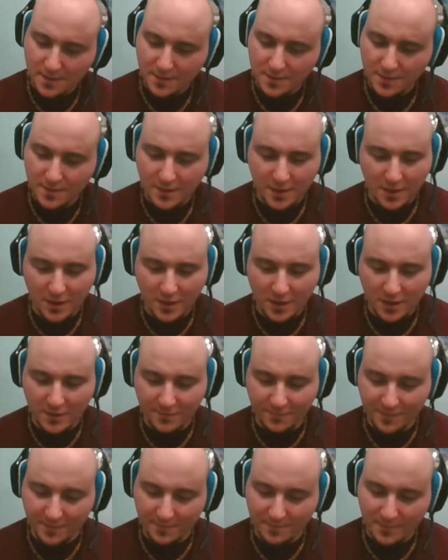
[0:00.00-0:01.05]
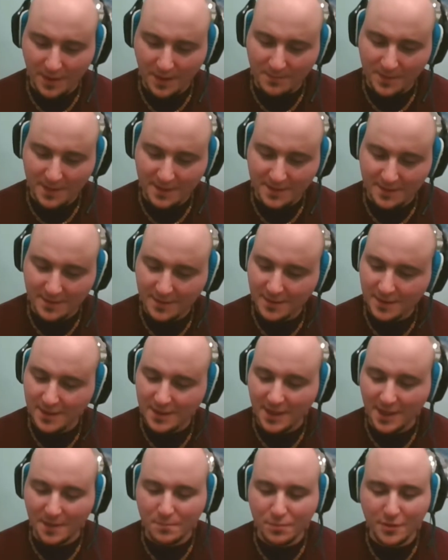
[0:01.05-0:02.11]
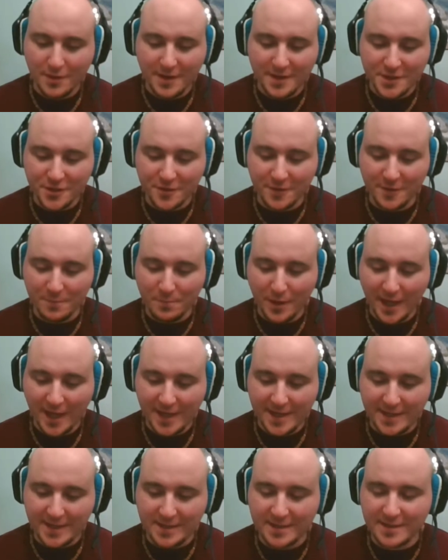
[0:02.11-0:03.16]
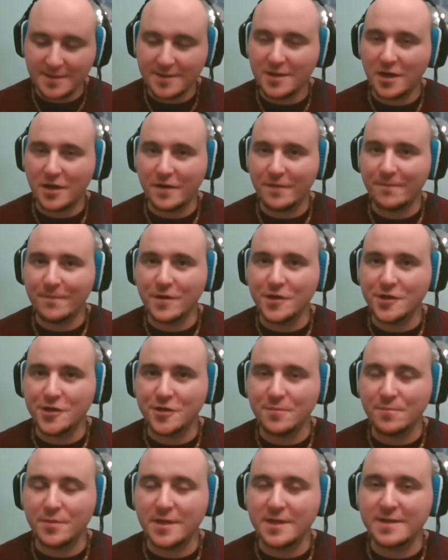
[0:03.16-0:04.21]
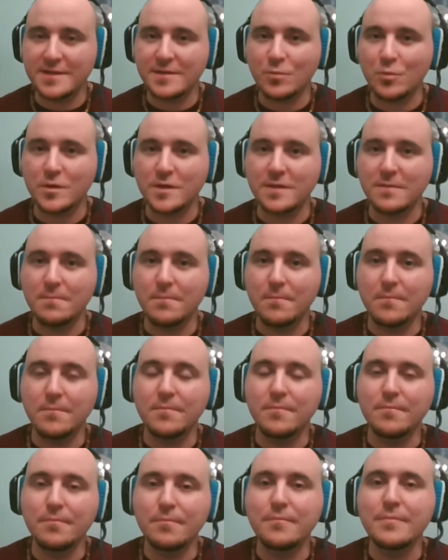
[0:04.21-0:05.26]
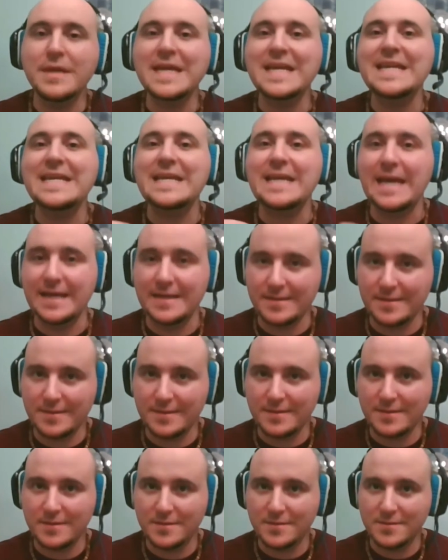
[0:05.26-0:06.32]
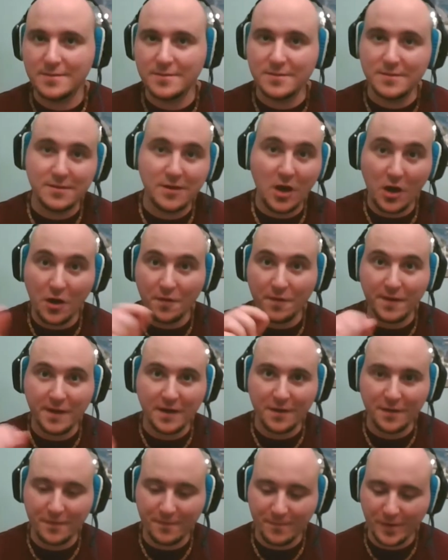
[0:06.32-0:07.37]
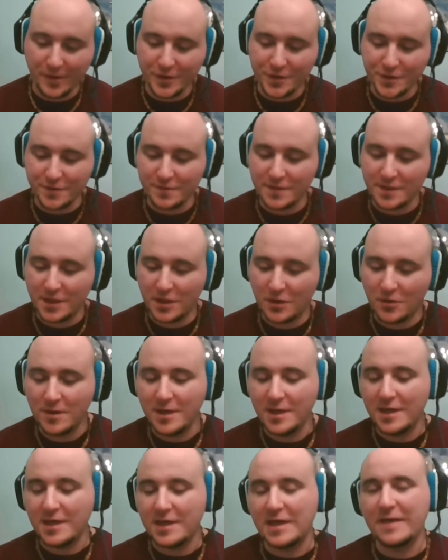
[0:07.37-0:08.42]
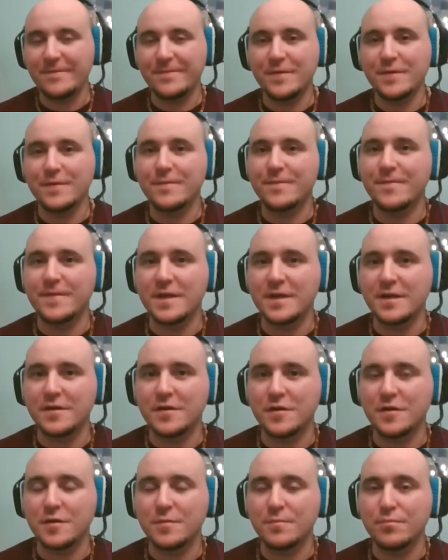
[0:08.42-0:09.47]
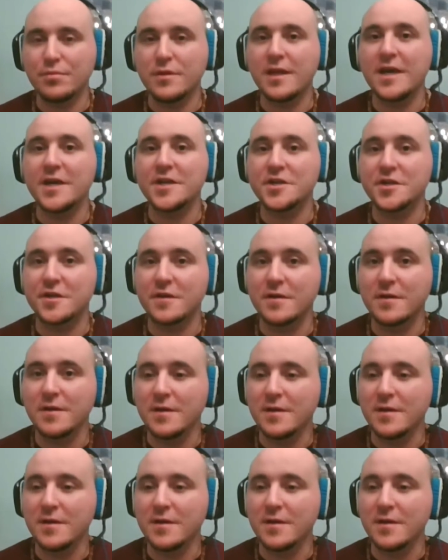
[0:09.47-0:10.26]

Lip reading: all of them. I mean, like pleasure and pain is not a virtue, but it's what mediates all the other virtues. So if you feel pleasure